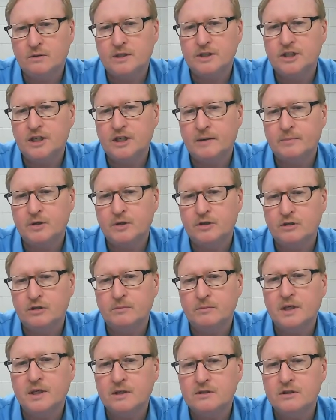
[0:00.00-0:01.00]
on Chapter 2,
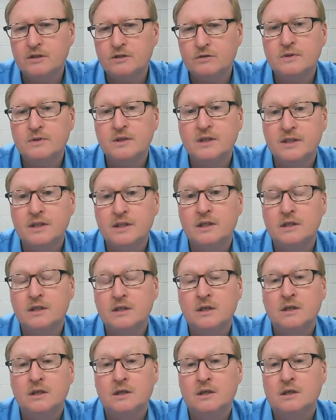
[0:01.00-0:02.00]
because it's really
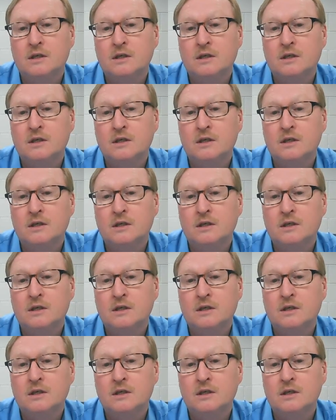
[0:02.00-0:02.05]
the